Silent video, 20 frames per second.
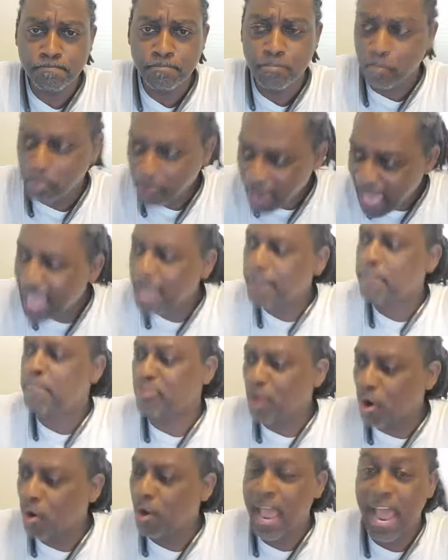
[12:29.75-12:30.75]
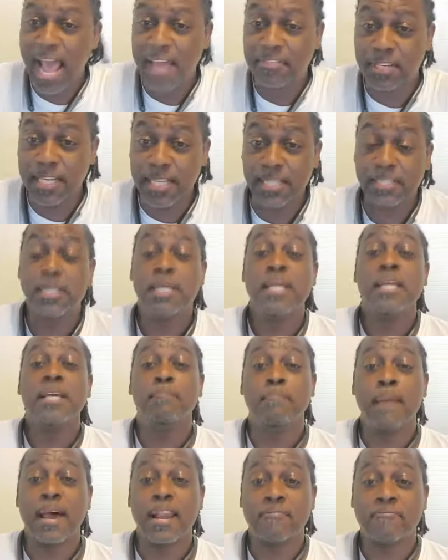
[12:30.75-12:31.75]
black pro athletes.
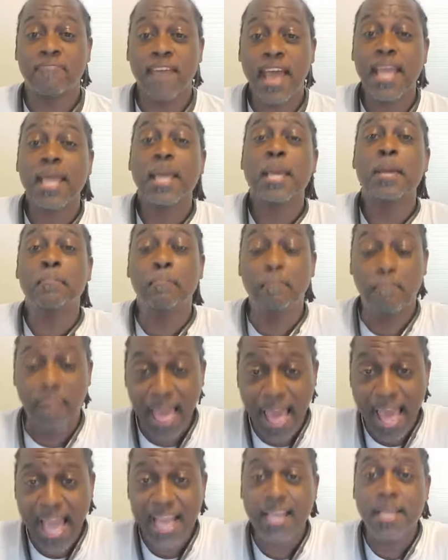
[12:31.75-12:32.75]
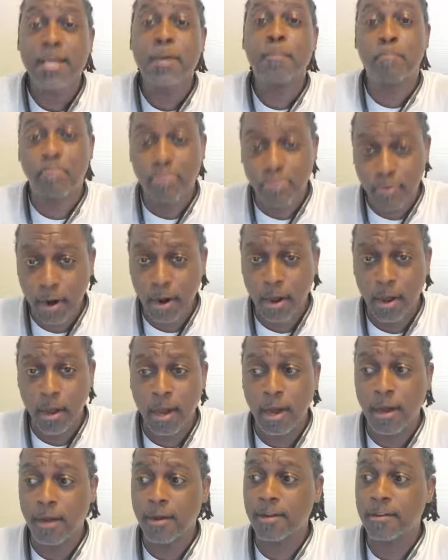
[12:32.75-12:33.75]
Matter of fact, black
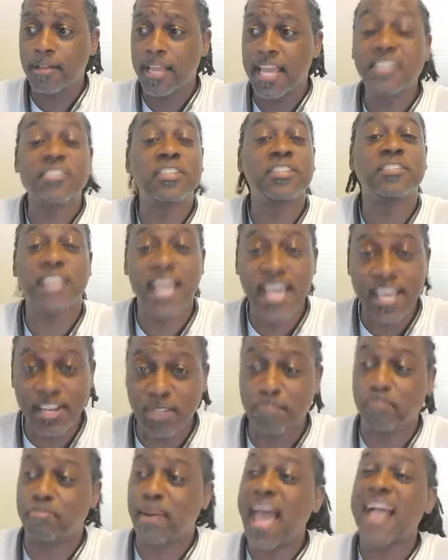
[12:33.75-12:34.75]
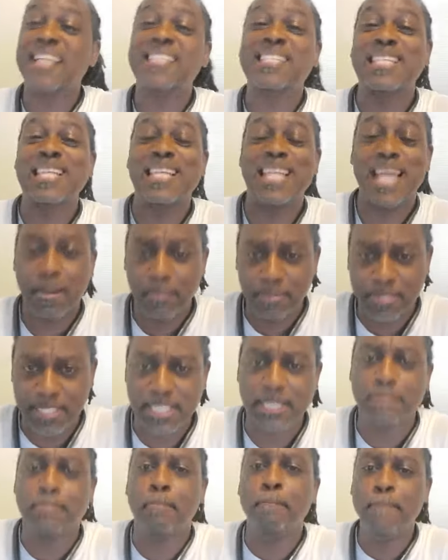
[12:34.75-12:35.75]
entertainers, black
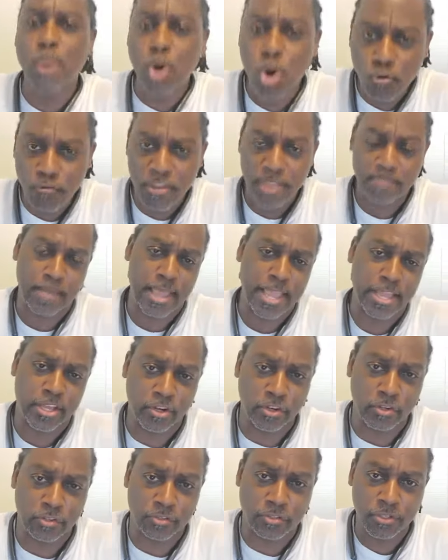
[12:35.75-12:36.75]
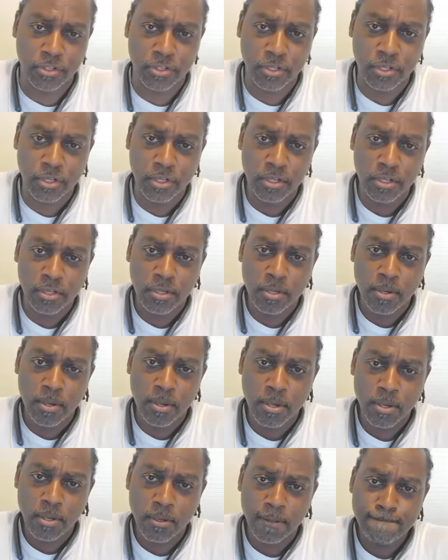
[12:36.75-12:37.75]
celebrities, movie makers,
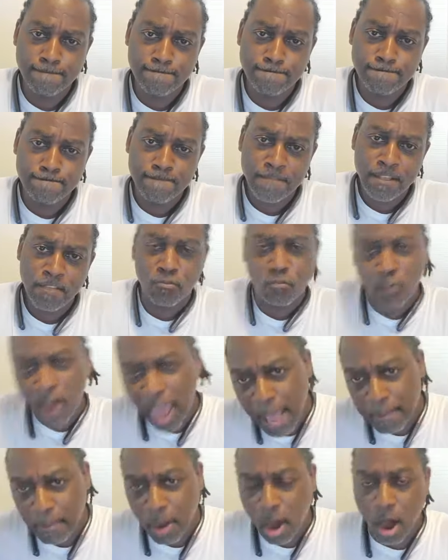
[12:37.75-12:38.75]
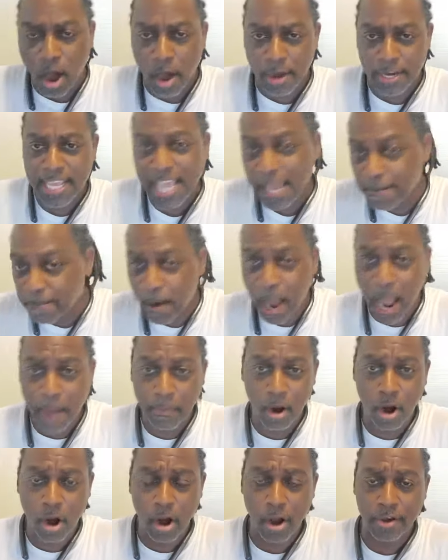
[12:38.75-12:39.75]
rap art, hip hop
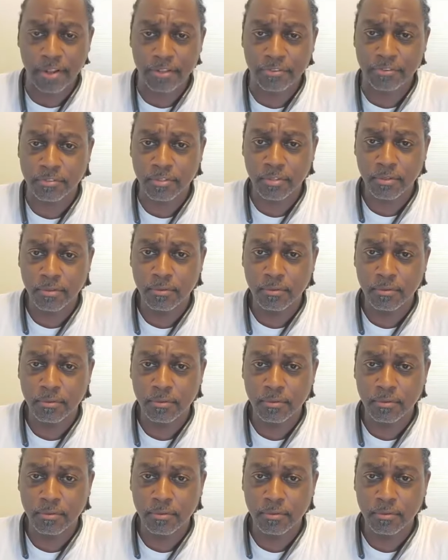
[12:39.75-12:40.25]
artists,